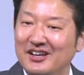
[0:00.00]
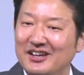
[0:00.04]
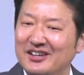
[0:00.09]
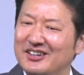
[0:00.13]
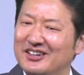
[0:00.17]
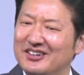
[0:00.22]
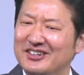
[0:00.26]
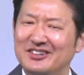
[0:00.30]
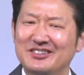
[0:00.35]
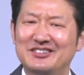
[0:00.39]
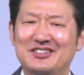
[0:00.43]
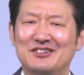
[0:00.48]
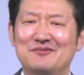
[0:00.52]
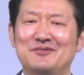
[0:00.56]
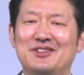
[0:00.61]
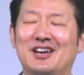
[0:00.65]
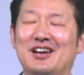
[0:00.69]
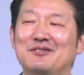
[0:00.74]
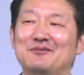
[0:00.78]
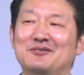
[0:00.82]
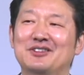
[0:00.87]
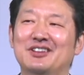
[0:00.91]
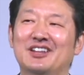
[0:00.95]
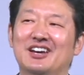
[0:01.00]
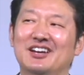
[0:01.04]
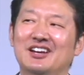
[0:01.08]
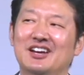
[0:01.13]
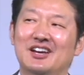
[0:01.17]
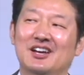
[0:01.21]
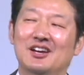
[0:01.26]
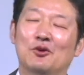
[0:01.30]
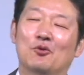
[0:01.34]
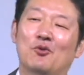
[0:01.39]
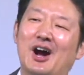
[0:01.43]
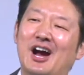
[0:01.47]
Yes. Sometimes like,
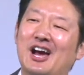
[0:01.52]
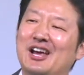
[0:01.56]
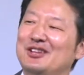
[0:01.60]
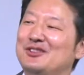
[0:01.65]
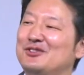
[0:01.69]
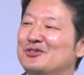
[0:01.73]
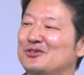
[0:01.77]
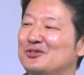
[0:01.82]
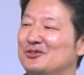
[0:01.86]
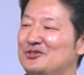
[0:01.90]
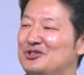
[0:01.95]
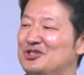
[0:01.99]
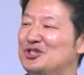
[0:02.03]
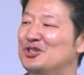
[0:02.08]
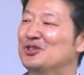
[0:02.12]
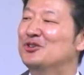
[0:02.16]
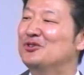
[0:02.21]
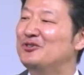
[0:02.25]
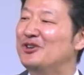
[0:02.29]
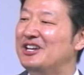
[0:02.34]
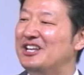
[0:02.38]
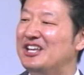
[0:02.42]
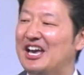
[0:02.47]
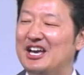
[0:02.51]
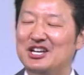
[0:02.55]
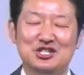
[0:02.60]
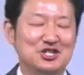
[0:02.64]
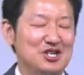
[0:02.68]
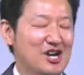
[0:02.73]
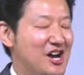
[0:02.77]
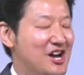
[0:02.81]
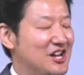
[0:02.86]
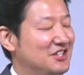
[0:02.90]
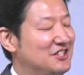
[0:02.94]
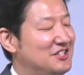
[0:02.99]
why do children get
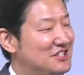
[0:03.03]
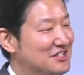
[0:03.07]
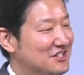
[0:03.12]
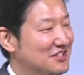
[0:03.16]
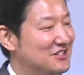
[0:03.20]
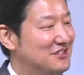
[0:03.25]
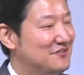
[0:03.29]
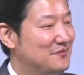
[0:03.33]
shots?